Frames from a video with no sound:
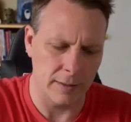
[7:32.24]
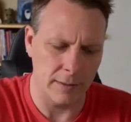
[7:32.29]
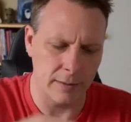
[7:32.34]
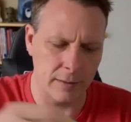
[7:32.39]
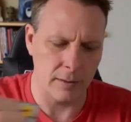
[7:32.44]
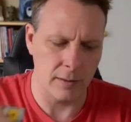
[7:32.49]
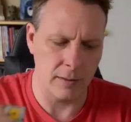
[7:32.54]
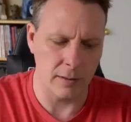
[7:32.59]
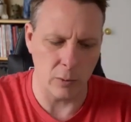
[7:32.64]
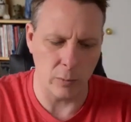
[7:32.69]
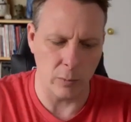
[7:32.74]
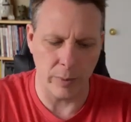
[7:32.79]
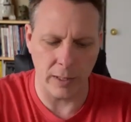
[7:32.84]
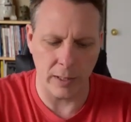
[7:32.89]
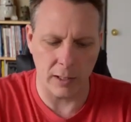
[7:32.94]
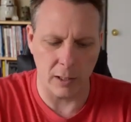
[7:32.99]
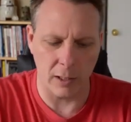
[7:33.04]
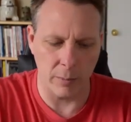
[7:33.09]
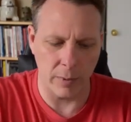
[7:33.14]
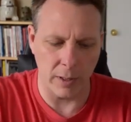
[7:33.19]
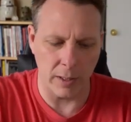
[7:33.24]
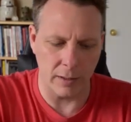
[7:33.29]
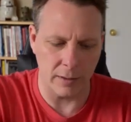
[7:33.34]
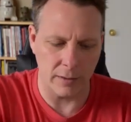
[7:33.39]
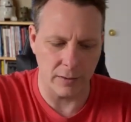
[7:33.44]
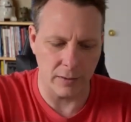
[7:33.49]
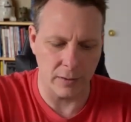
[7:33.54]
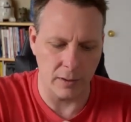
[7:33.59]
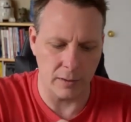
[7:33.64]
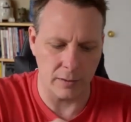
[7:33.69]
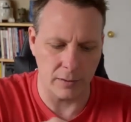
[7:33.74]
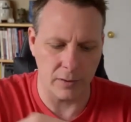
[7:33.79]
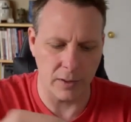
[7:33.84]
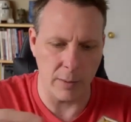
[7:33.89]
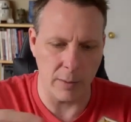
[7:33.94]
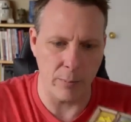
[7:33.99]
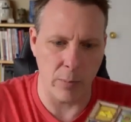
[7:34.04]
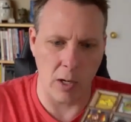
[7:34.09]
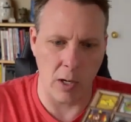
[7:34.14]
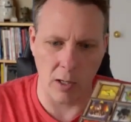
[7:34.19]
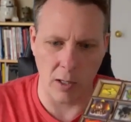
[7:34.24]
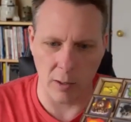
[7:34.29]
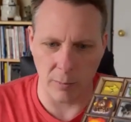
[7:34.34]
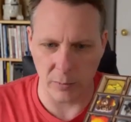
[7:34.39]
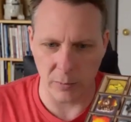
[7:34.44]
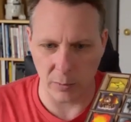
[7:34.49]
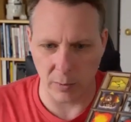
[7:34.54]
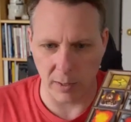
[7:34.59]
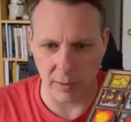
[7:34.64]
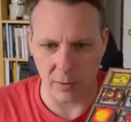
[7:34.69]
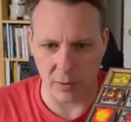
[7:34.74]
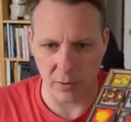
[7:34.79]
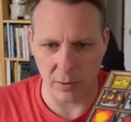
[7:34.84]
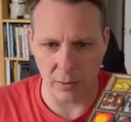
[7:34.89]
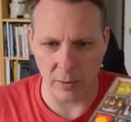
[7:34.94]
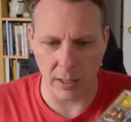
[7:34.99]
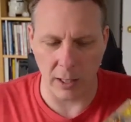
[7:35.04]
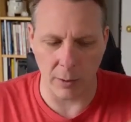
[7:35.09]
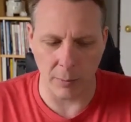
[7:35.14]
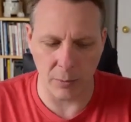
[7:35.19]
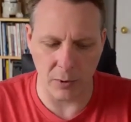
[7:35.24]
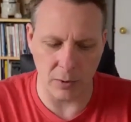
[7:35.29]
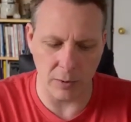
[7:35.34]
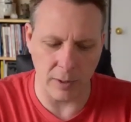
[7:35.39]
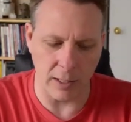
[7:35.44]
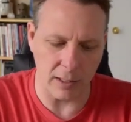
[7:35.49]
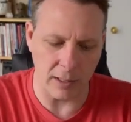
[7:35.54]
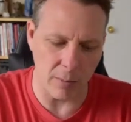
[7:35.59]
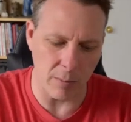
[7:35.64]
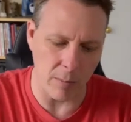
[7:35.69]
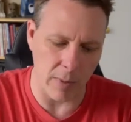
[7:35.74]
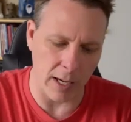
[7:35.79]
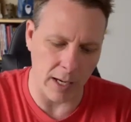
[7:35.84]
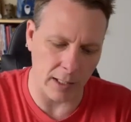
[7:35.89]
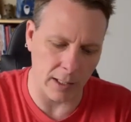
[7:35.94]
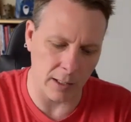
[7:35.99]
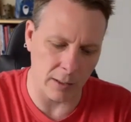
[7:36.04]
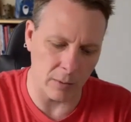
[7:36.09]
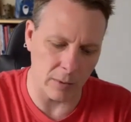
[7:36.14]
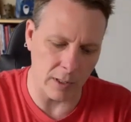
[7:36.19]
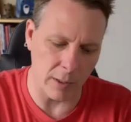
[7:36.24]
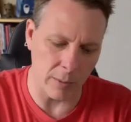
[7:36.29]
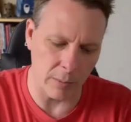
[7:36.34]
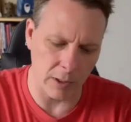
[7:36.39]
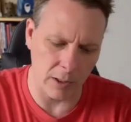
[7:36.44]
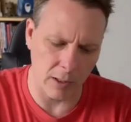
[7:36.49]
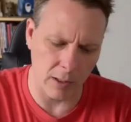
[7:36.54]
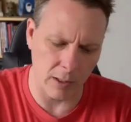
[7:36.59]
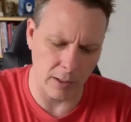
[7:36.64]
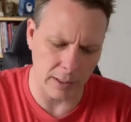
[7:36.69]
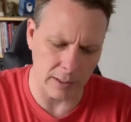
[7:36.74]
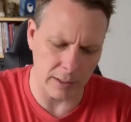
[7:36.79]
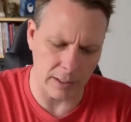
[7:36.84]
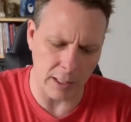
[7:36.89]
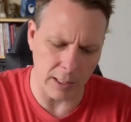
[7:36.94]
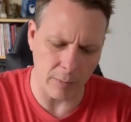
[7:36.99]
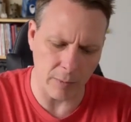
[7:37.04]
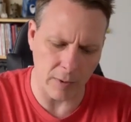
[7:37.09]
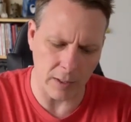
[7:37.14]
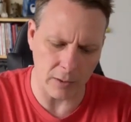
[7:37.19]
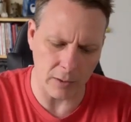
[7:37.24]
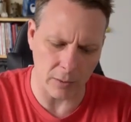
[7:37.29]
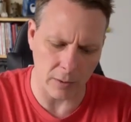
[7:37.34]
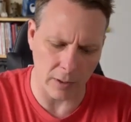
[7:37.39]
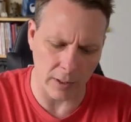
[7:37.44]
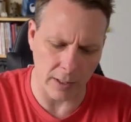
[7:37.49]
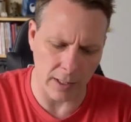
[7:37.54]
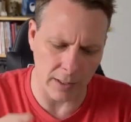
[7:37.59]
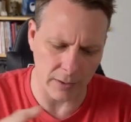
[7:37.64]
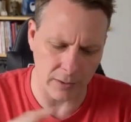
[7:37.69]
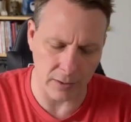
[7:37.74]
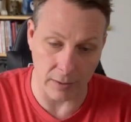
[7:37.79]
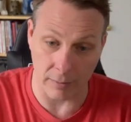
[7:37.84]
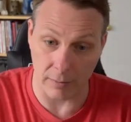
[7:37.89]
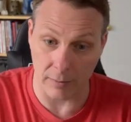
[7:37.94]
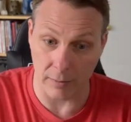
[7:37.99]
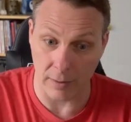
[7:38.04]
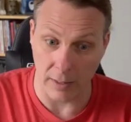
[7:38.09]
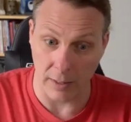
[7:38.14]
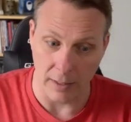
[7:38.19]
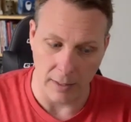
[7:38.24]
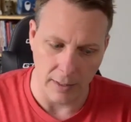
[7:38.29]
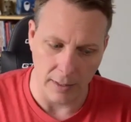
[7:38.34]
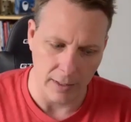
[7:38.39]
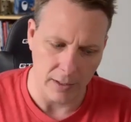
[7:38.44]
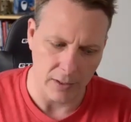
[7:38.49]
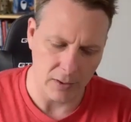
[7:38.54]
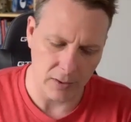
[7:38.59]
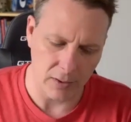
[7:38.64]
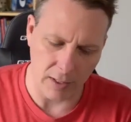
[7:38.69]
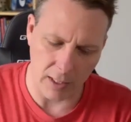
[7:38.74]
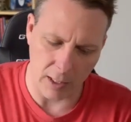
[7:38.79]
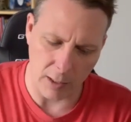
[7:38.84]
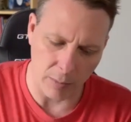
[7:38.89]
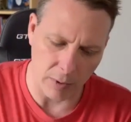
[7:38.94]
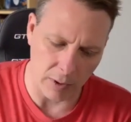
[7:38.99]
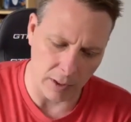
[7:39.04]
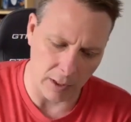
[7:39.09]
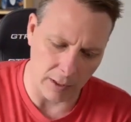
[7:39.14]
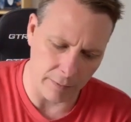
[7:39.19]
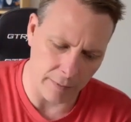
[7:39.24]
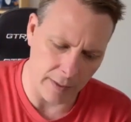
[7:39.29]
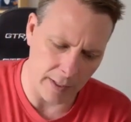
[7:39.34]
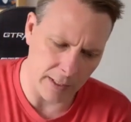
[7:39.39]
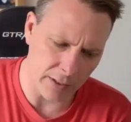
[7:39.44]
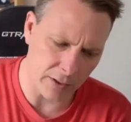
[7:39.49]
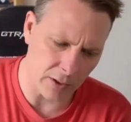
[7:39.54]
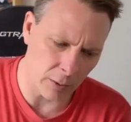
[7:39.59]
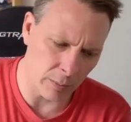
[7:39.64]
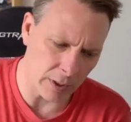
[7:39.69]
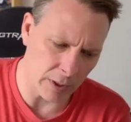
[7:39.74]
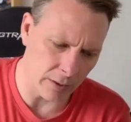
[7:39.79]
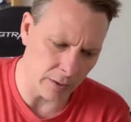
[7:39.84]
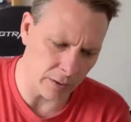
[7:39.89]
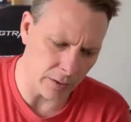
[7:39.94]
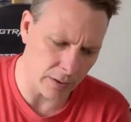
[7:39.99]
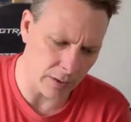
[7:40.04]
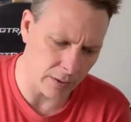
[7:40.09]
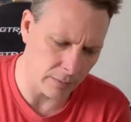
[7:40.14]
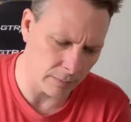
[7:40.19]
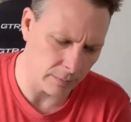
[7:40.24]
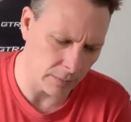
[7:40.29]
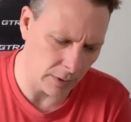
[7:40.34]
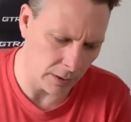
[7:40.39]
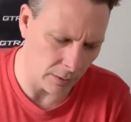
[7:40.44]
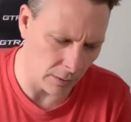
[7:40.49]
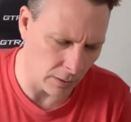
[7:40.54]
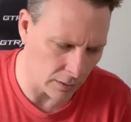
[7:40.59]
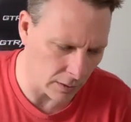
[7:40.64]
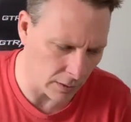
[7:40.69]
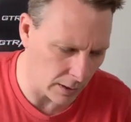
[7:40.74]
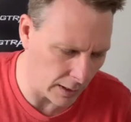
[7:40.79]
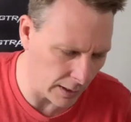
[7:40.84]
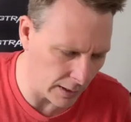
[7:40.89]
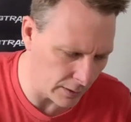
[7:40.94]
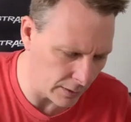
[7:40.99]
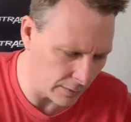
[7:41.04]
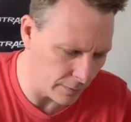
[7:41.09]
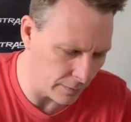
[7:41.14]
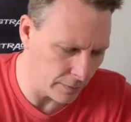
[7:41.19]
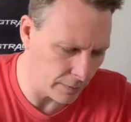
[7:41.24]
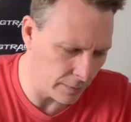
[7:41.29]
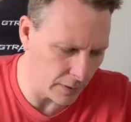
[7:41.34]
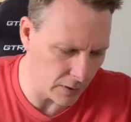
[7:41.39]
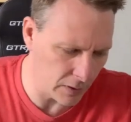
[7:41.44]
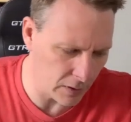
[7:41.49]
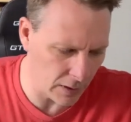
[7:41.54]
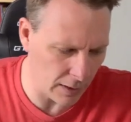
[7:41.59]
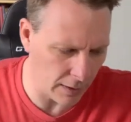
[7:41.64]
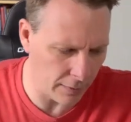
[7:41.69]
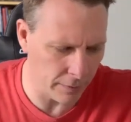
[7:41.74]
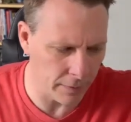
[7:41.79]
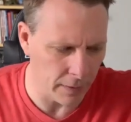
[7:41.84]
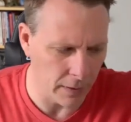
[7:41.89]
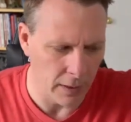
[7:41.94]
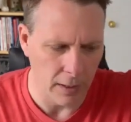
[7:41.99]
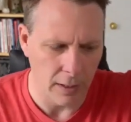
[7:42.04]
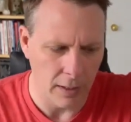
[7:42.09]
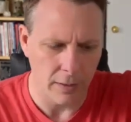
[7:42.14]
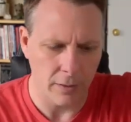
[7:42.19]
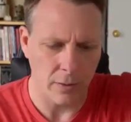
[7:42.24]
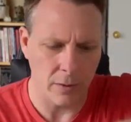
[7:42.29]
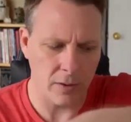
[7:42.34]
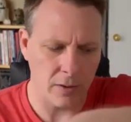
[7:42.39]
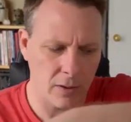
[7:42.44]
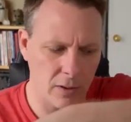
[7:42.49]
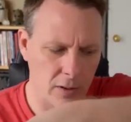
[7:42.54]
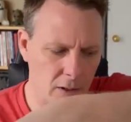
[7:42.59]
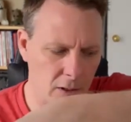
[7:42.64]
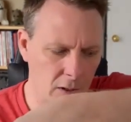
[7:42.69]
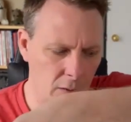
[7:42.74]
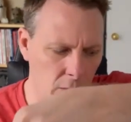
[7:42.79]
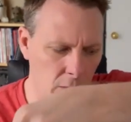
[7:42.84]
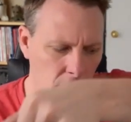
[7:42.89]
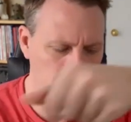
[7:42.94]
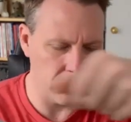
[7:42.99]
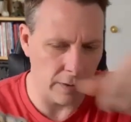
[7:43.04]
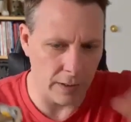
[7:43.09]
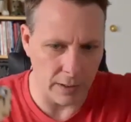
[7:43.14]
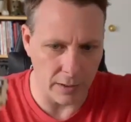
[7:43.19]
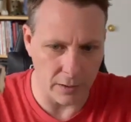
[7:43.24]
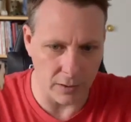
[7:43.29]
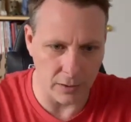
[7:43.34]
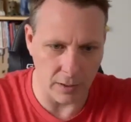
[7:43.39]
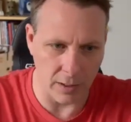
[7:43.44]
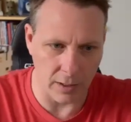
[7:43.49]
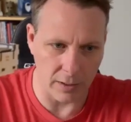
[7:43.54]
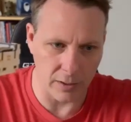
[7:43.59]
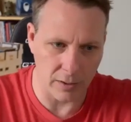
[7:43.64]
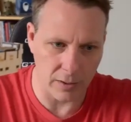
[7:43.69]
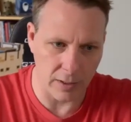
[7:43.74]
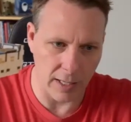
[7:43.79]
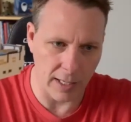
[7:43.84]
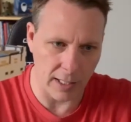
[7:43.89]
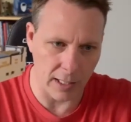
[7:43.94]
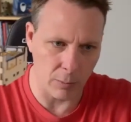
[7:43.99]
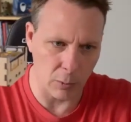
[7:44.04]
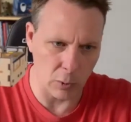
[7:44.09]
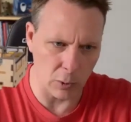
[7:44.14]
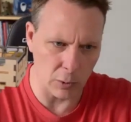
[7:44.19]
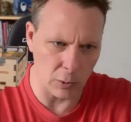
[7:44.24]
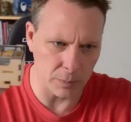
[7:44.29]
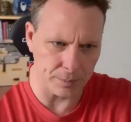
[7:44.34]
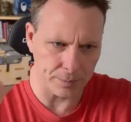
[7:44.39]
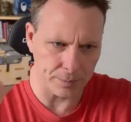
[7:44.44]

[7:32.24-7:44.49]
little bigger, but it's, say bombs, whatever. So it helps you get them back in where they belong and keep things organized and set up a lot faster. But there's all kinds of stuff. There's 2 of these stackable